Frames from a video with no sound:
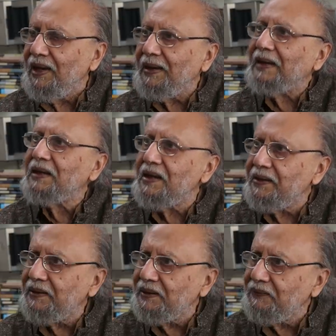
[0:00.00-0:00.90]
a
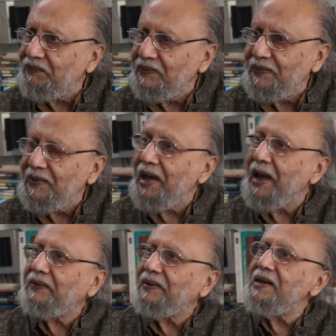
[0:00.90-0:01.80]
nationality.
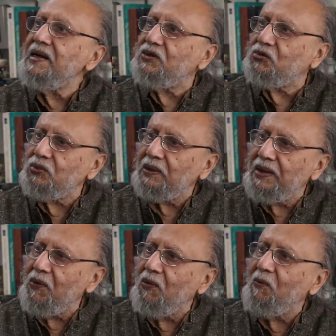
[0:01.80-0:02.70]
And they did so
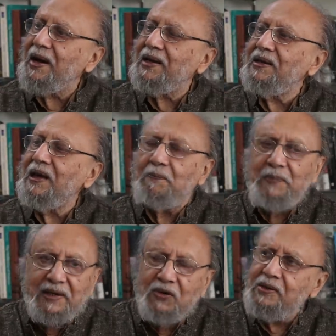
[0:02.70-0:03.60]
by a
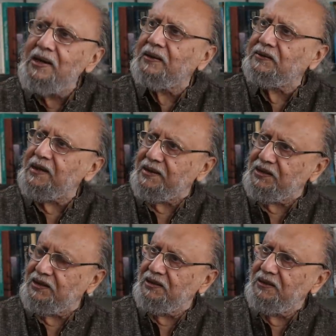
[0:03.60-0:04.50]
peculiar
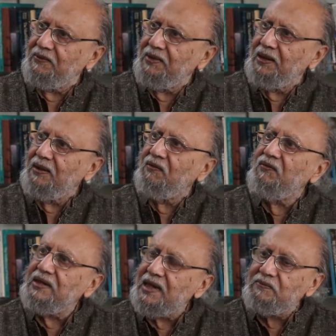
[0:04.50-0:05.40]
strategy
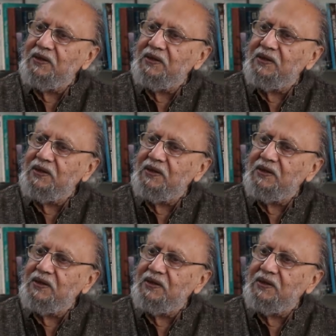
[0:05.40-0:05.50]
which has